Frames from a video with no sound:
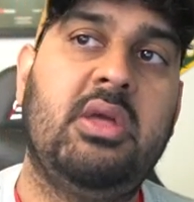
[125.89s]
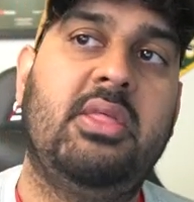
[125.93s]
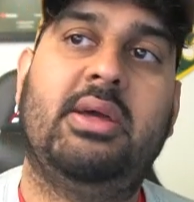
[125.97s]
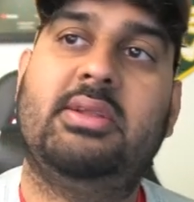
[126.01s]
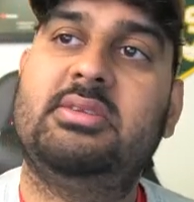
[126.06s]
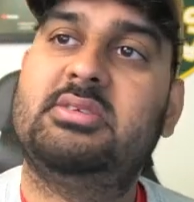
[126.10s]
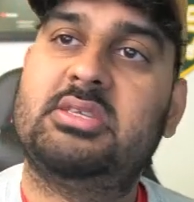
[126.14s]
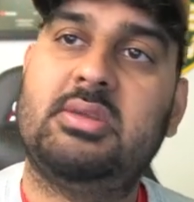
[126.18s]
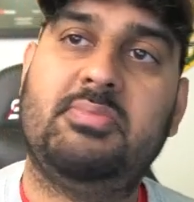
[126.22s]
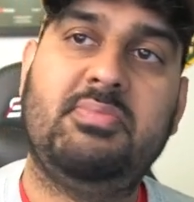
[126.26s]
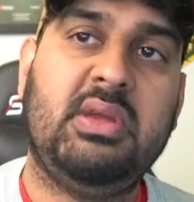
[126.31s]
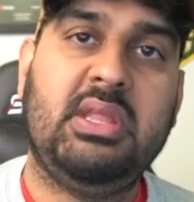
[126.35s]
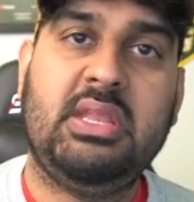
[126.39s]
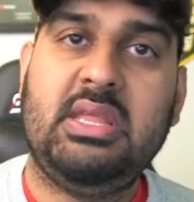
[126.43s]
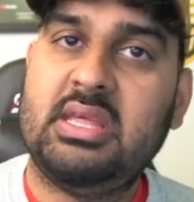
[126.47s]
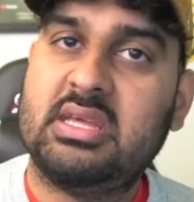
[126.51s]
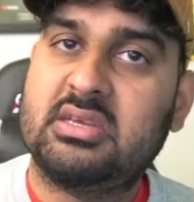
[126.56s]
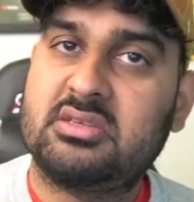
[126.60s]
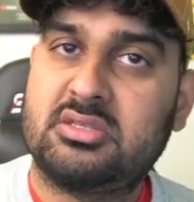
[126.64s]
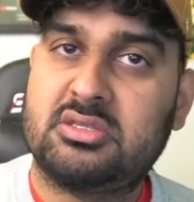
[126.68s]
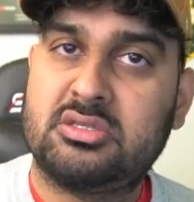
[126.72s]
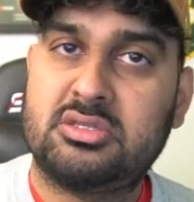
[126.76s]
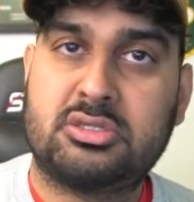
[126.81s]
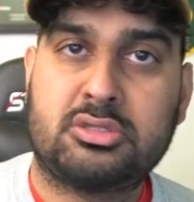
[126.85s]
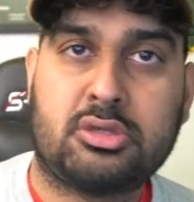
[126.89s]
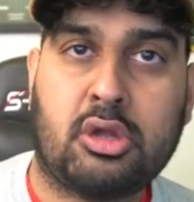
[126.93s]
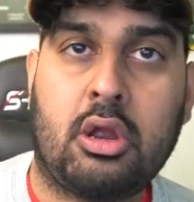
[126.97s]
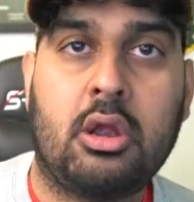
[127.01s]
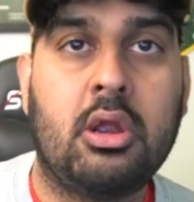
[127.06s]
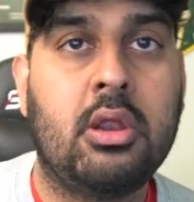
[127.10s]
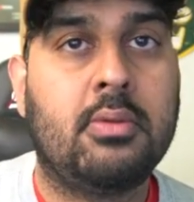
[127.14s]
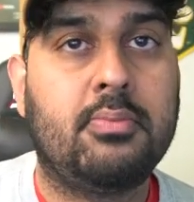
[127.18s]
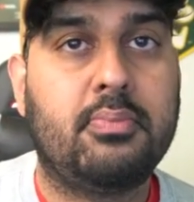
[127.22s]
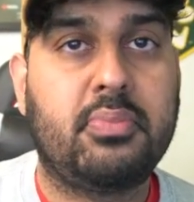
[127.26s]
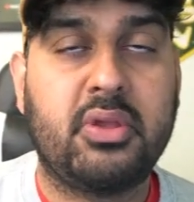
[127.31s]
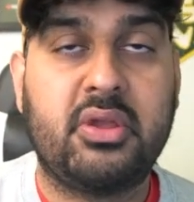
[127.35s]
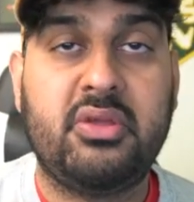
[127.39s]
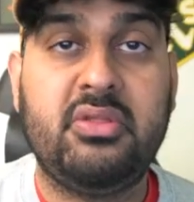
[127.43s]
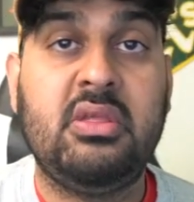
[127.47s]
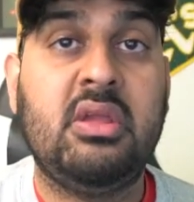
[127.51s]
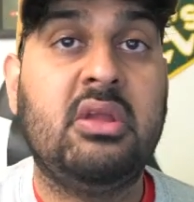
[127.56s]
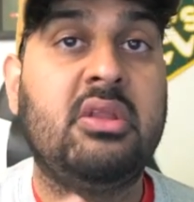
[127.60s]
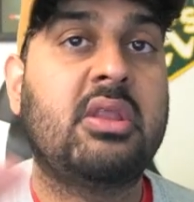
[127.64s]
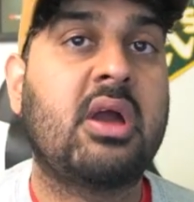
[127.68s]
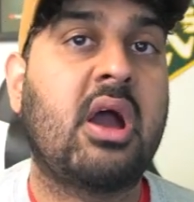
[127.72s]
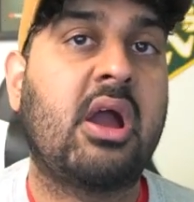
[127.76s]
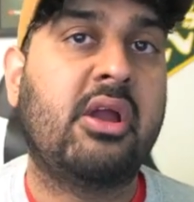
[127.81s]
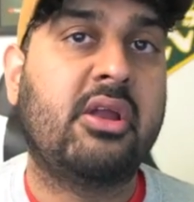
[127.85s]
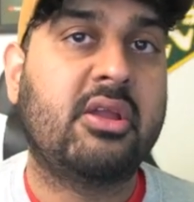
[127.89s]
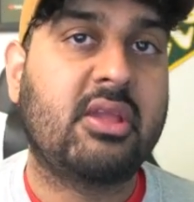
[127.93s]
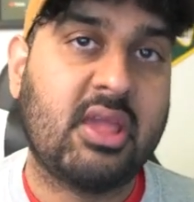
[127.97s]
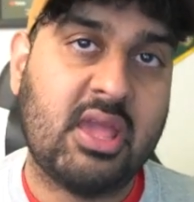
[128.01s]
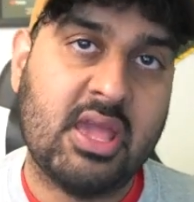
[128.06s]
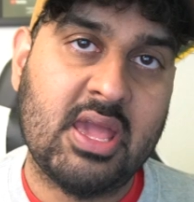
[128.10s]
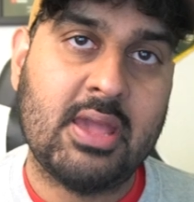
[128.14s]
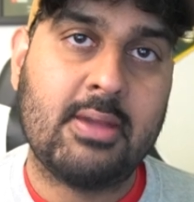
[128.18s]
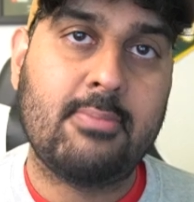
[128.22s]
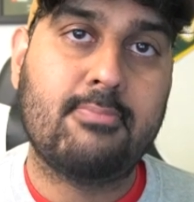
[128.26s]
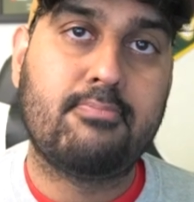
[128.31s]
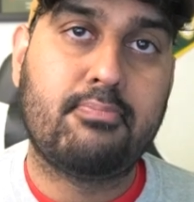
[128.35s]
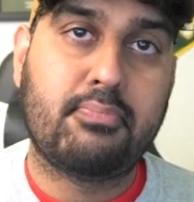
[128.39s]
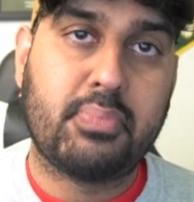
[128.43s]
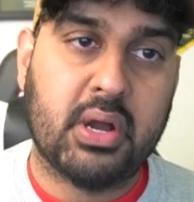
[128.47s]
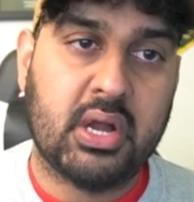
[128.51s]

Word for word: And that doesn't mean he has to start and play the entire game,